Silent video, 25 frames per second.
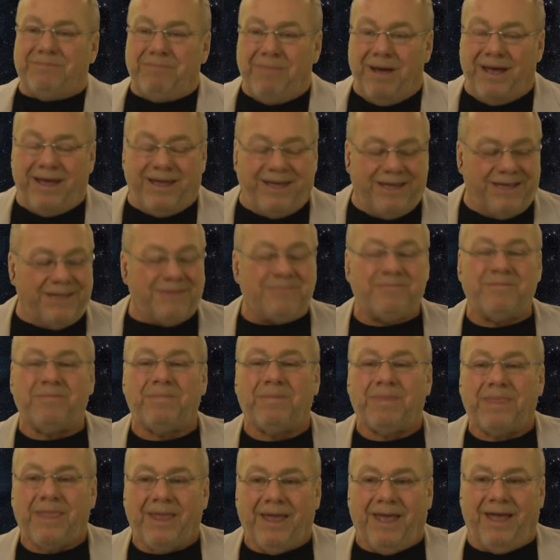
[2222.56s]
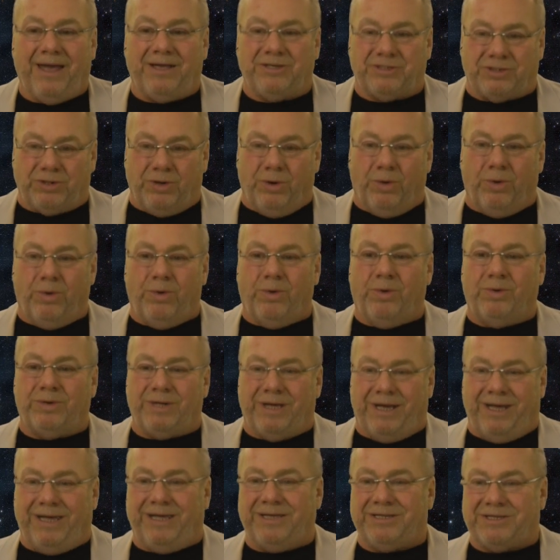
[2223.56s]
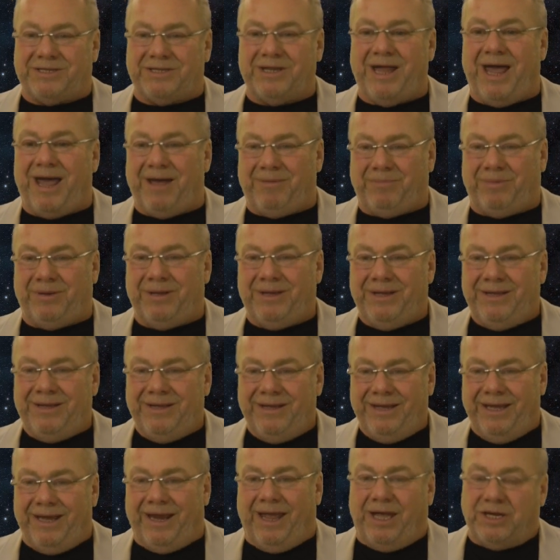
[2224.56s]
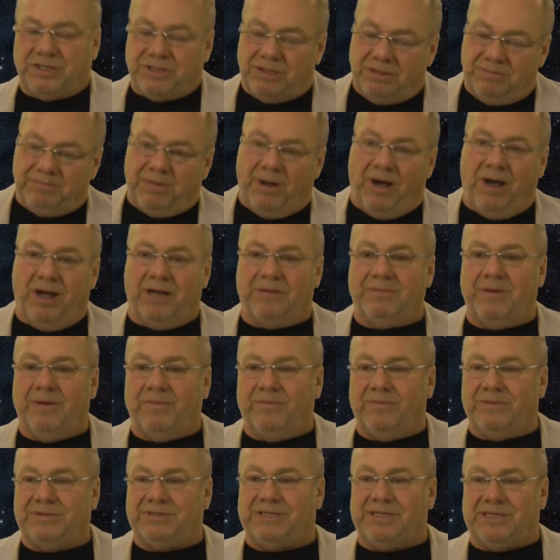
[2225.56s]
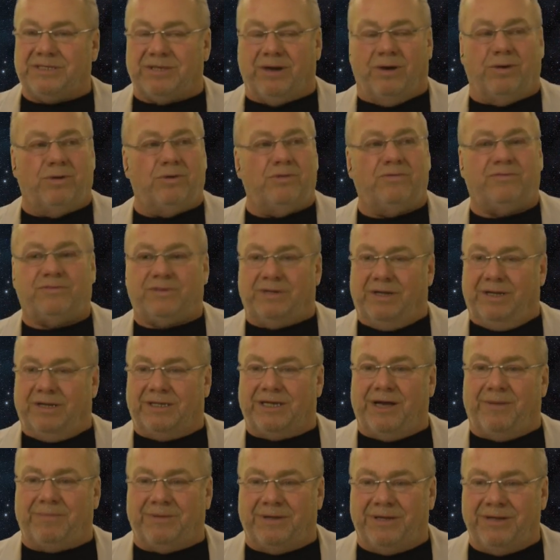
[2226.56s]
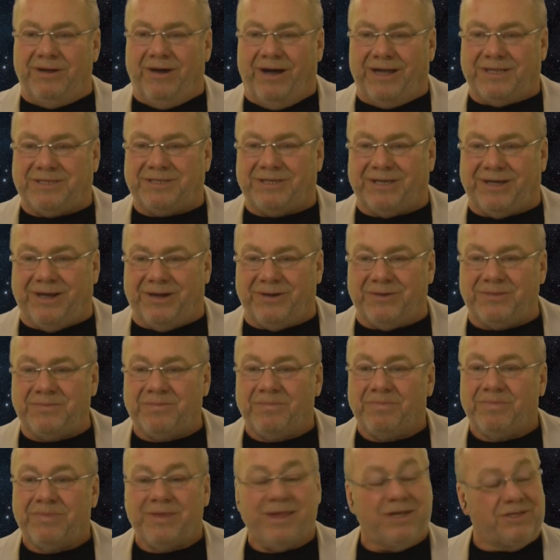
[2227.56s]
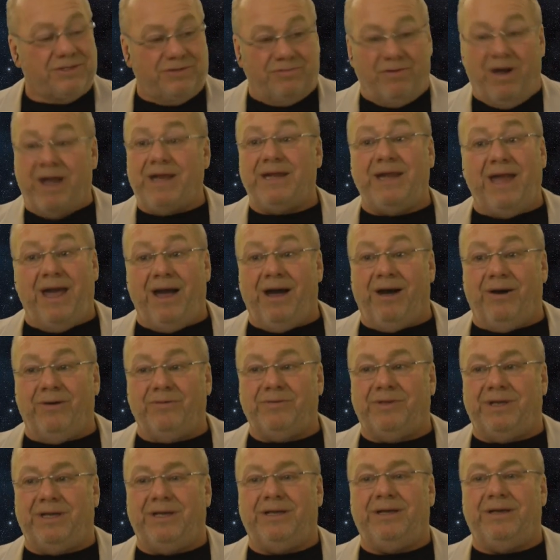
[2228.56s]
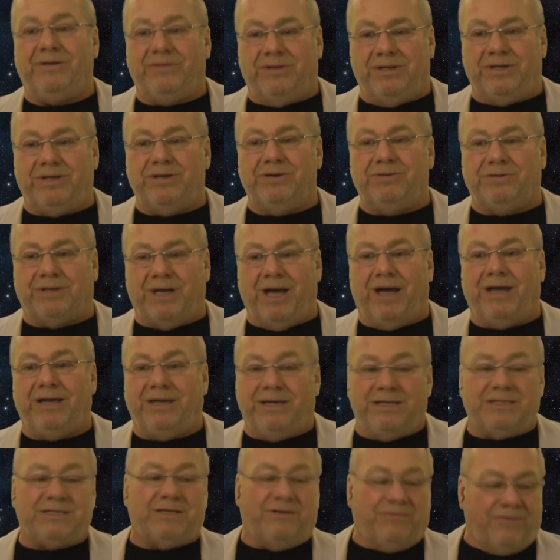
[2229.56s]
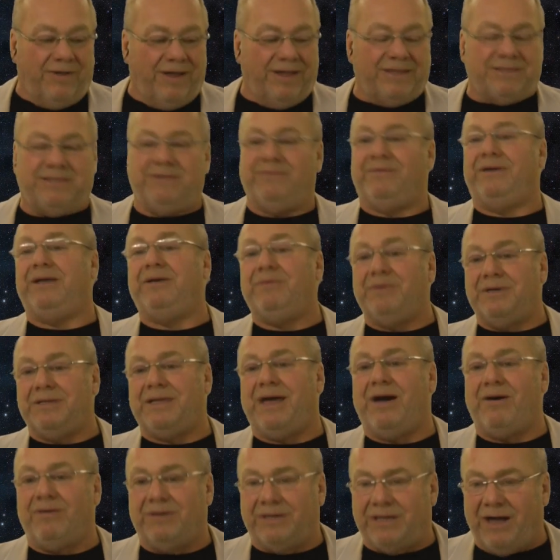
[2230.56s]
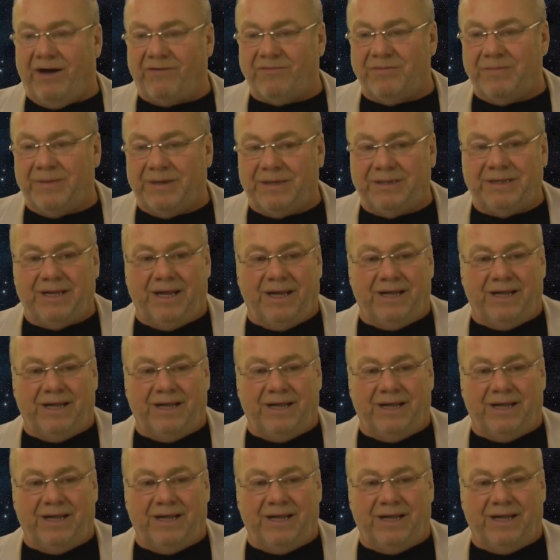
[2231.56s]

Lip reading: May has called a snap election. Parliament was dissolved a couple of nights ago. So right now, the UK is effectively without government.